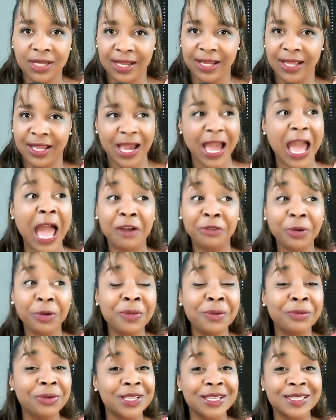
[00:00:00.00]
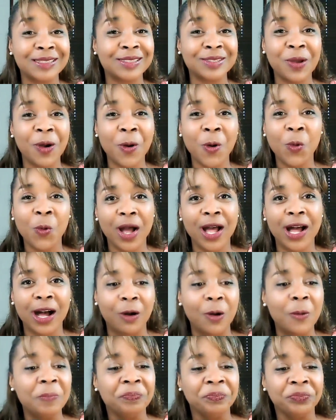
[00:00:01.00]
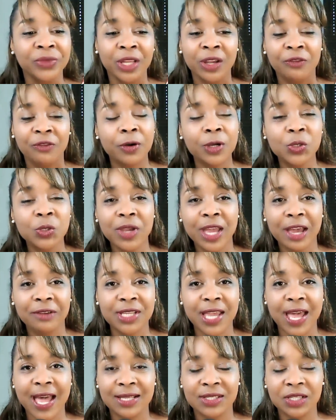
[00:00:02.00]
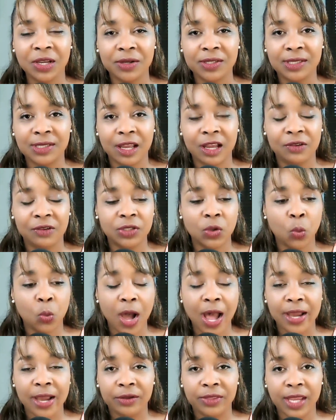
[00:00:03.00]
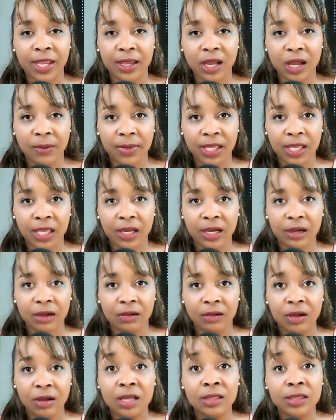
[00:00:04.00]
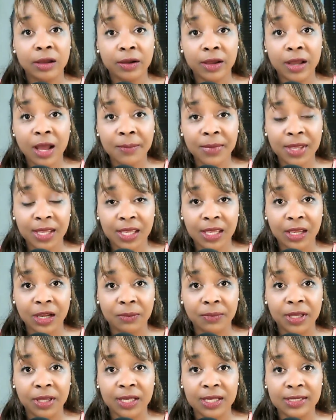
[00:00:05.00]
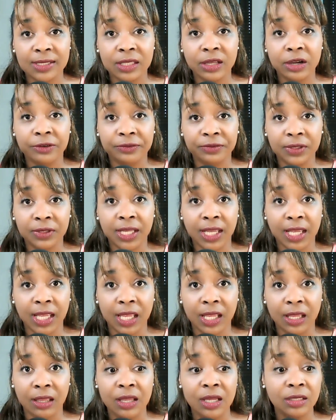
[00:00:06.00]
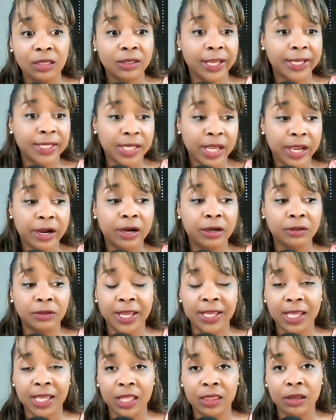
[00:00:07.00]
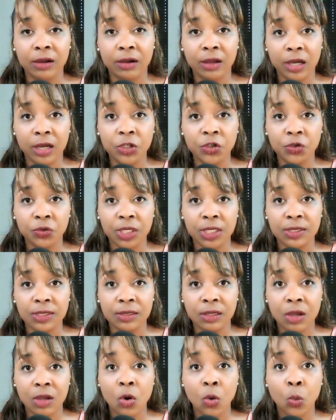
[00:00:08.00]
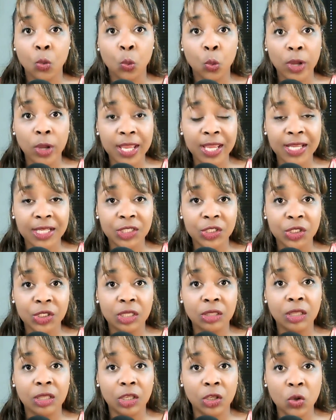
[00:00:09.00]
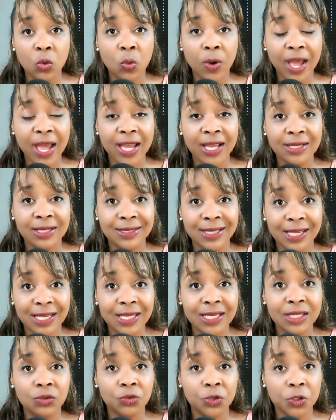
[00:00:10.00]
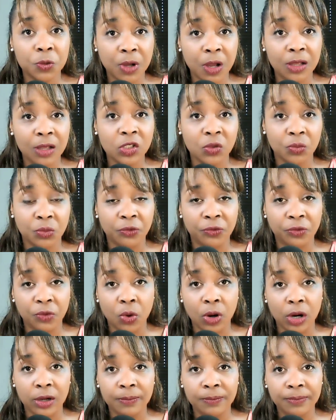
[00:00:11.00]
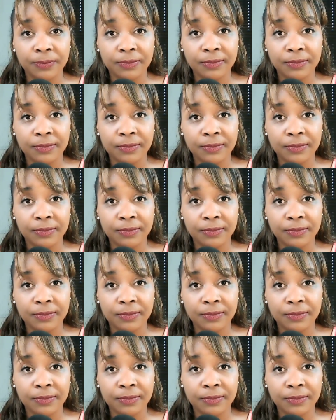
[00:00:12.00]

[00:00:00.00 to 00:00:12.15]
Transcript: I remember this so well. First, we have to ask ourselves, why are they coming here? They're coming here because they're fleeing like terror, like in their countries, which the US is responsible for.